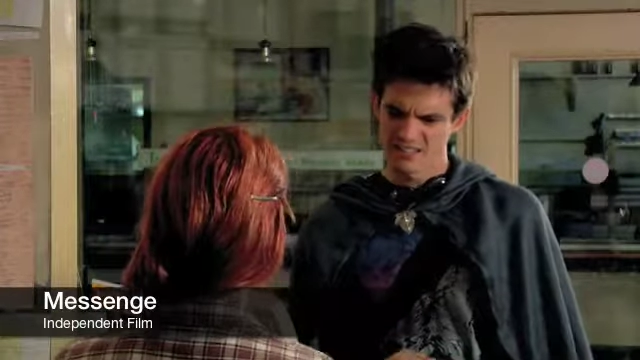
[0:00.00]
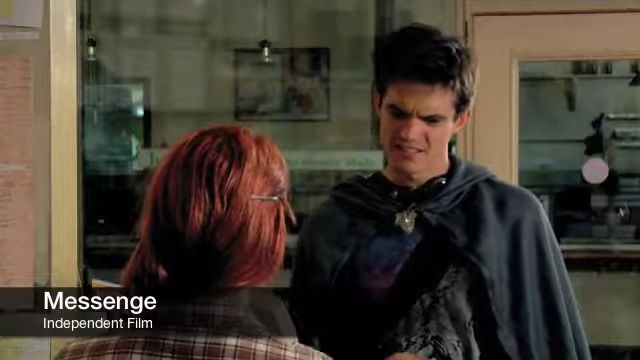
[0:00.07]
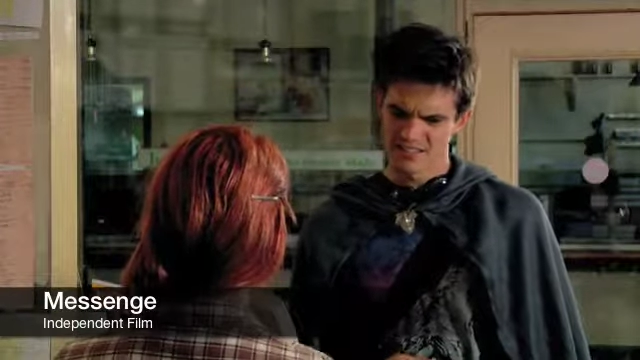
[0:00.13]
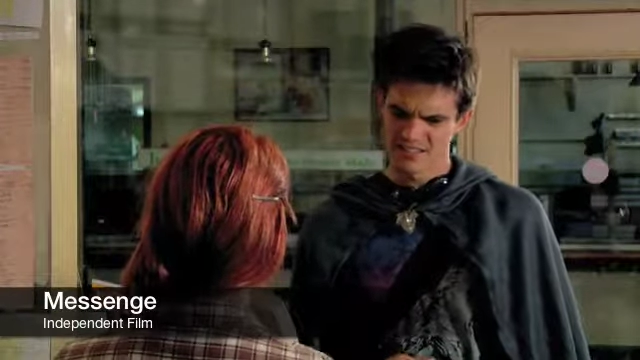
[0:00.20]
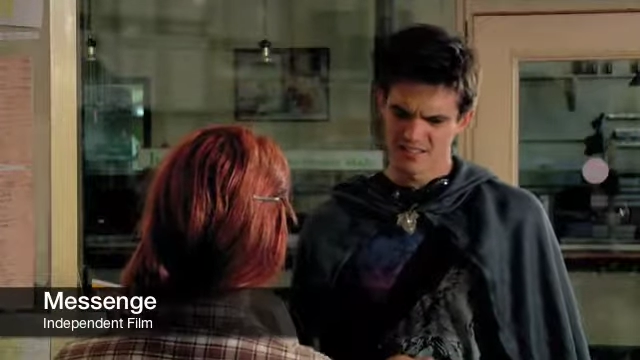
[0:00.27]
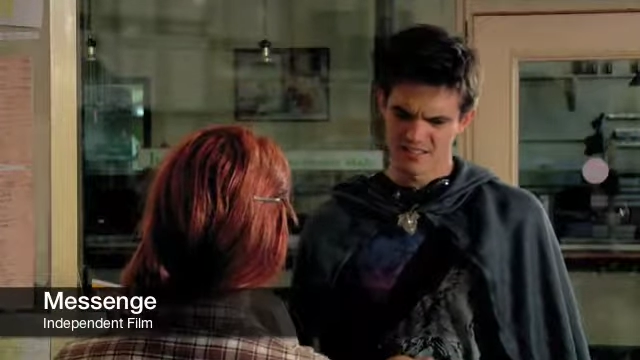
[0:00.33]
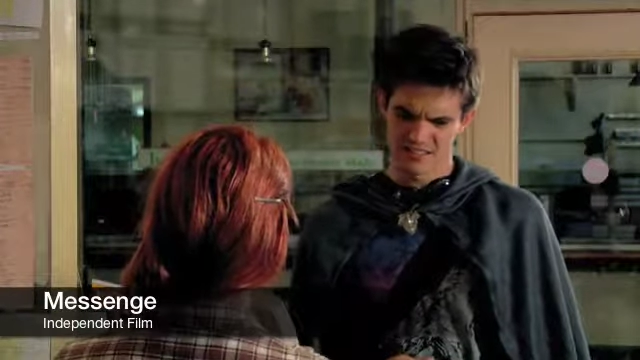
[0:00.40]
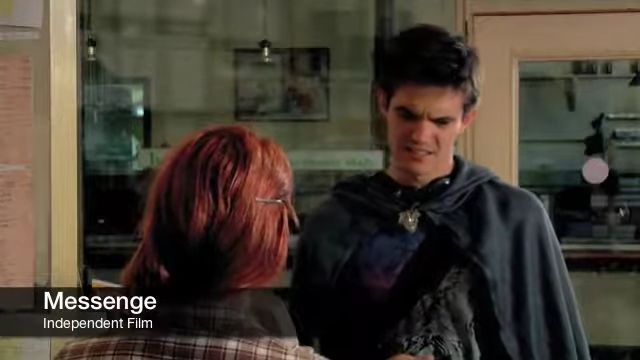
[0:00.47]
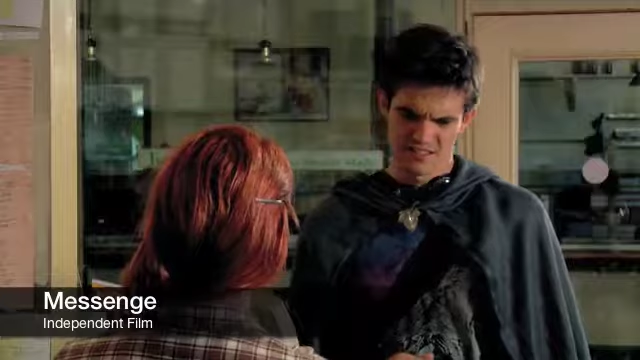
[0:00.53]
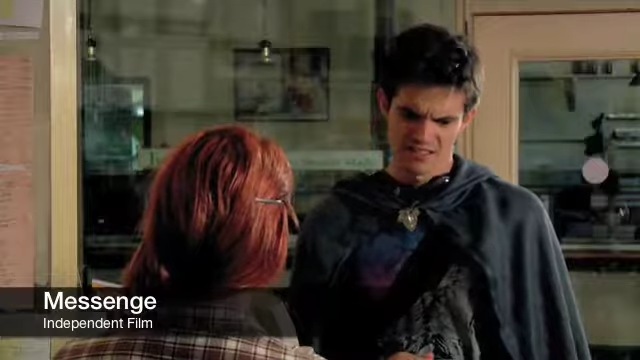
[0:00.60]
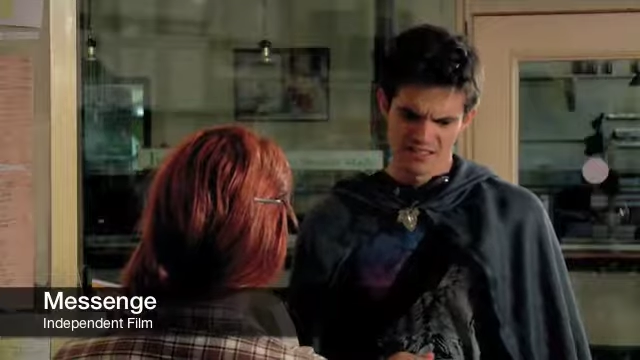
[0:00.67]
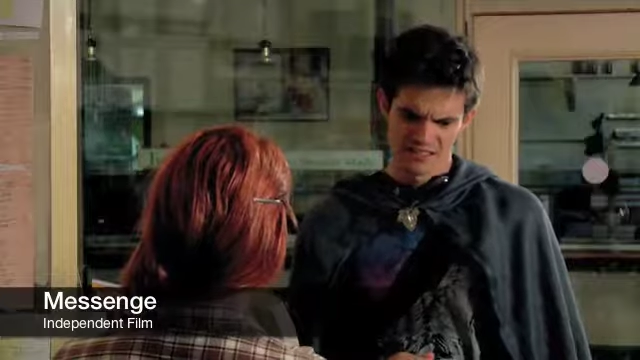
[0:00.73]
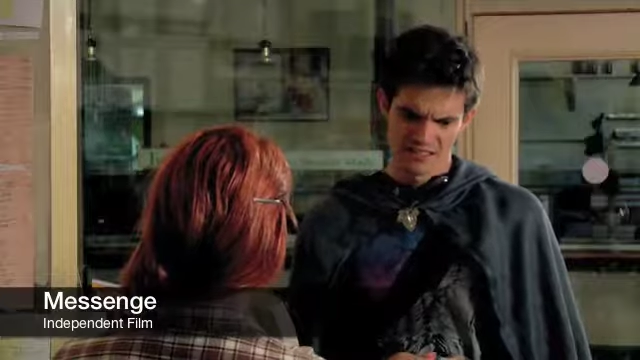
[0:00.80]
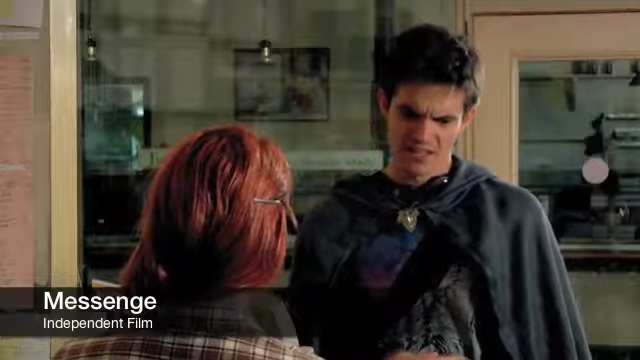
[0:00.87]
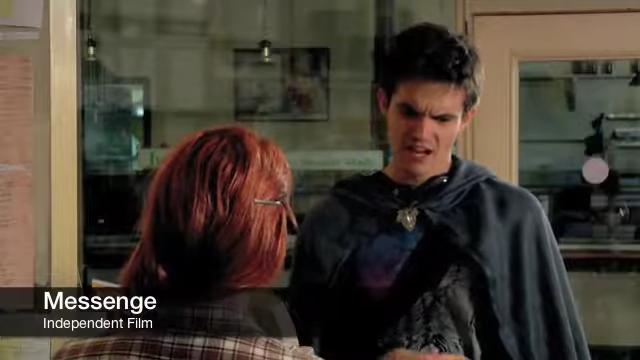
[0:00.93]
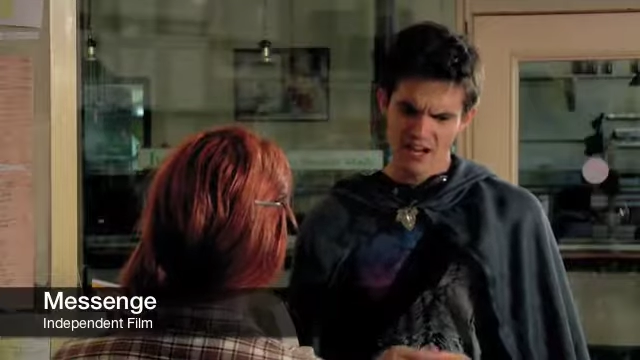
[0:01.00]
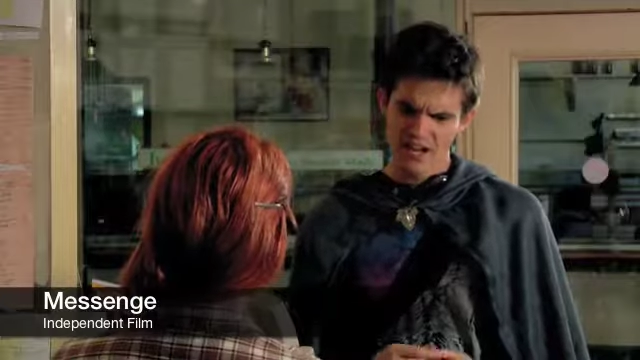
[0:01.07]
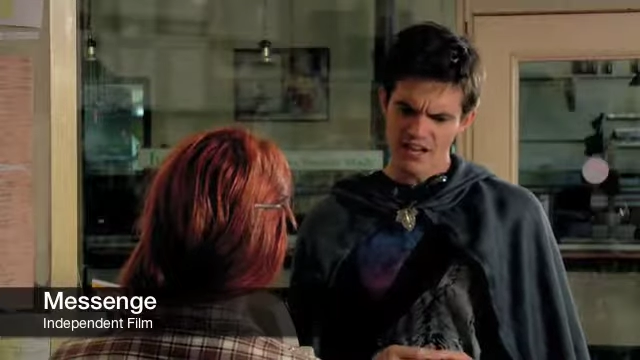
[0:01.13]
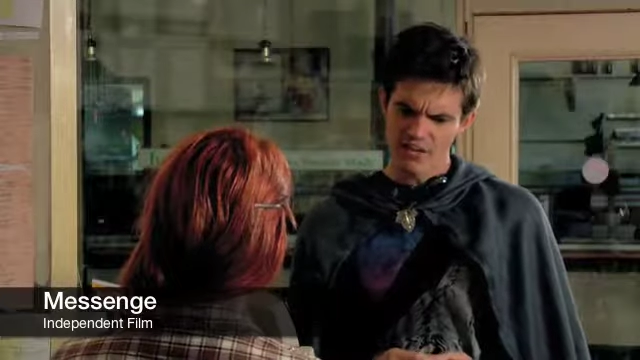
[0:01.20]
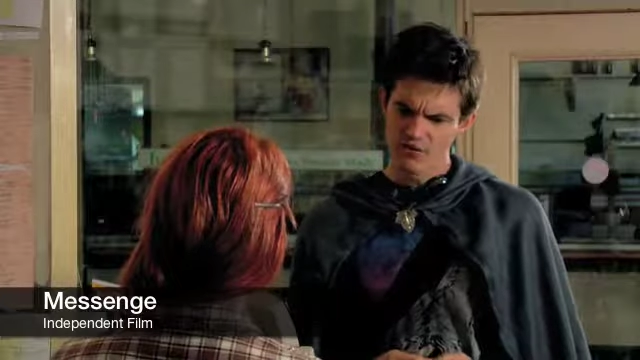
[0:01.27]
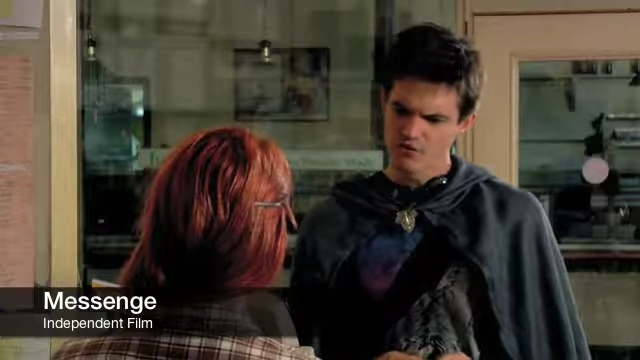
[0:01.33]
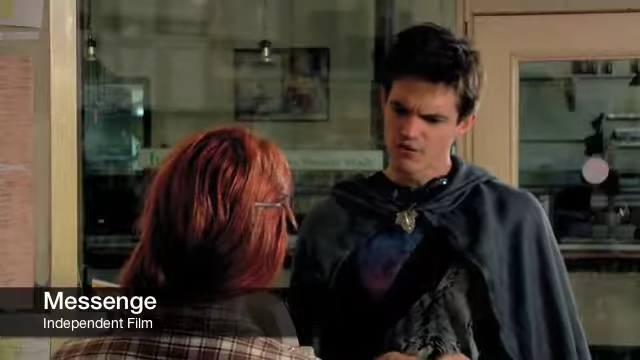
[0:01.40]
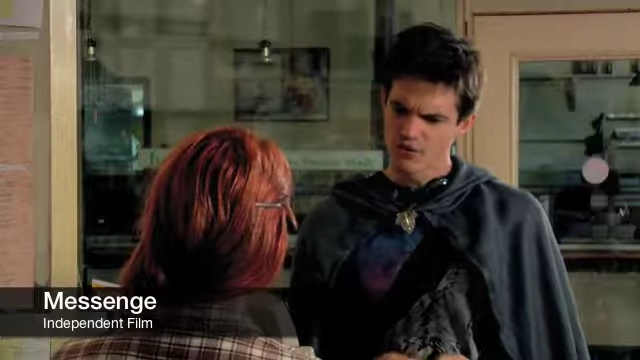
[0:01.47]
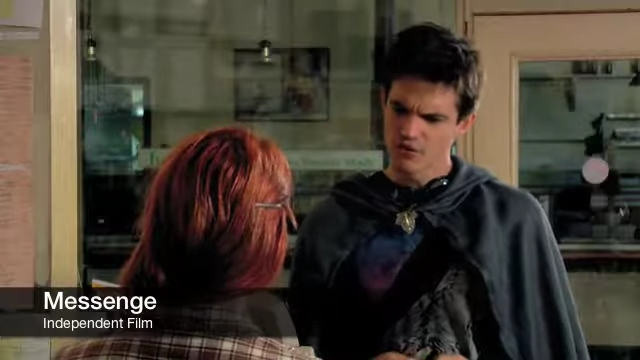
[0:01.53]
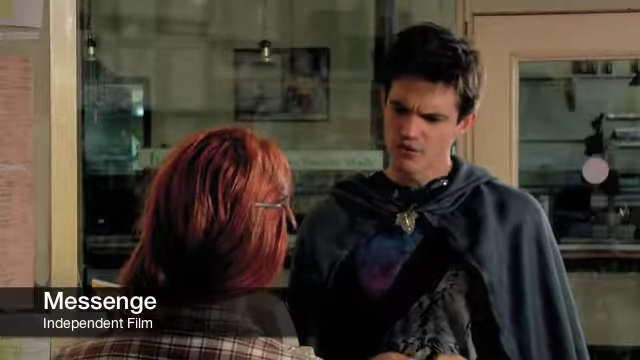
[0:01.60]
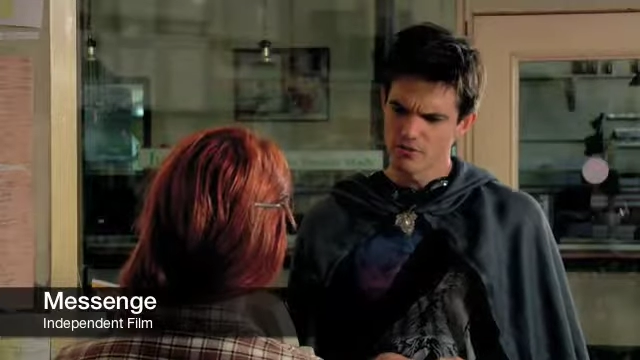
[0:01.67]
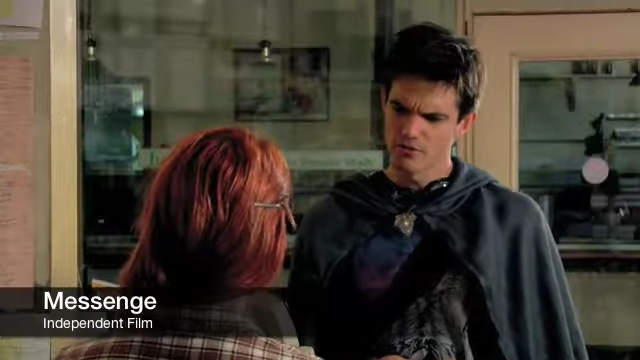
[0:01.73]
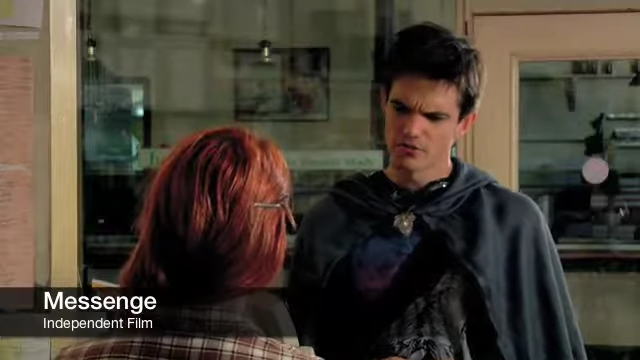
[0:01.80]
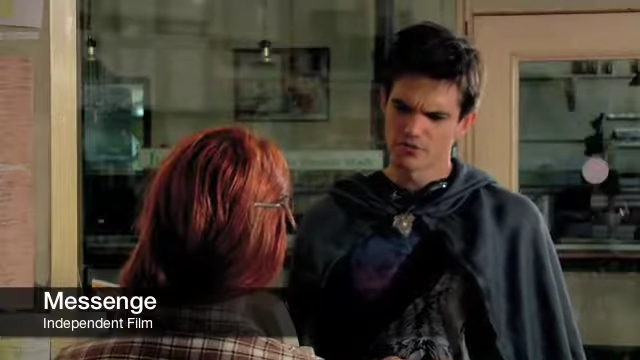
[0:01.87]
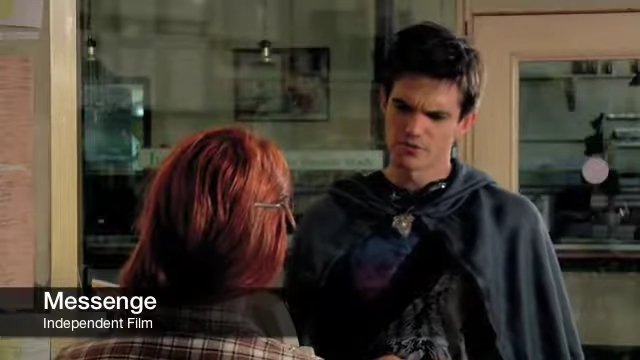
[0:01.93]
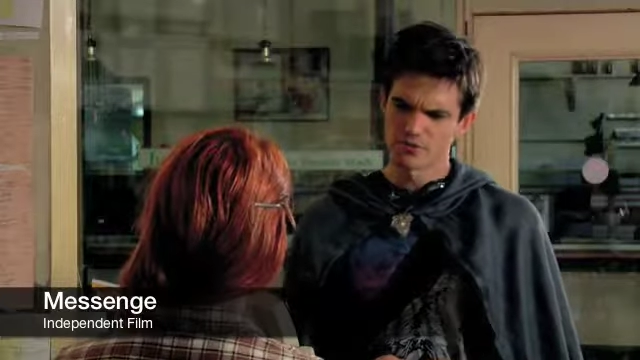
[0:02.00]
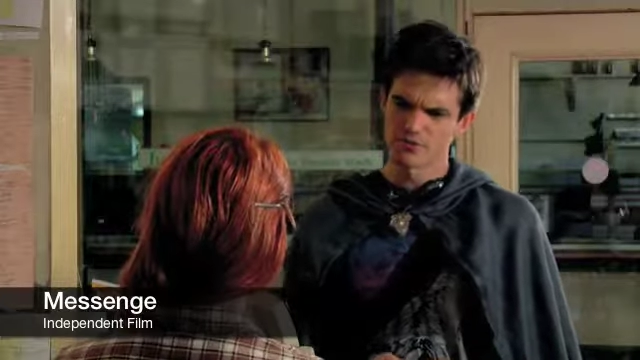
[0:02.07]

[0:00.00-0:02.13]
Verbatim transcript: The, the guy who wrote it was,